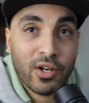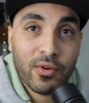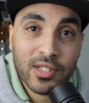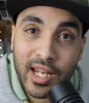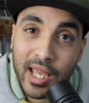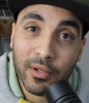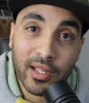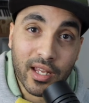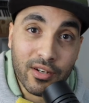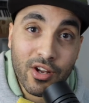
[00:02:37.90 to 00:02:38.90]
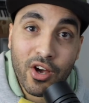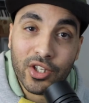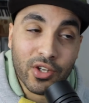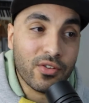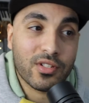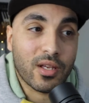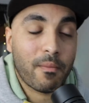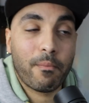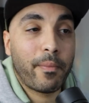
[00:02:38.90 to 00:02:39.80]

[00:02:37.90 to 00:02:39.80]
can always enable it and not use it,